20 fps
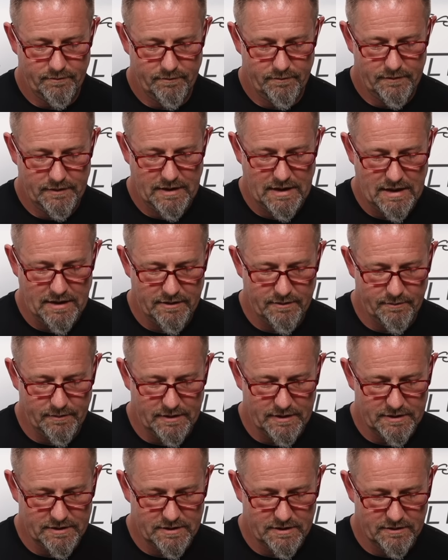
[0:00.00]
the other
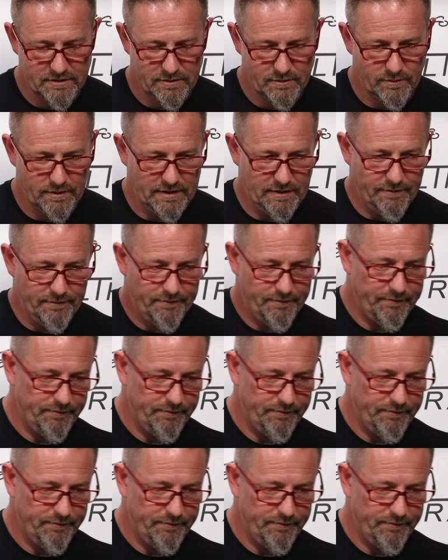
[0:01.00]
miniature that we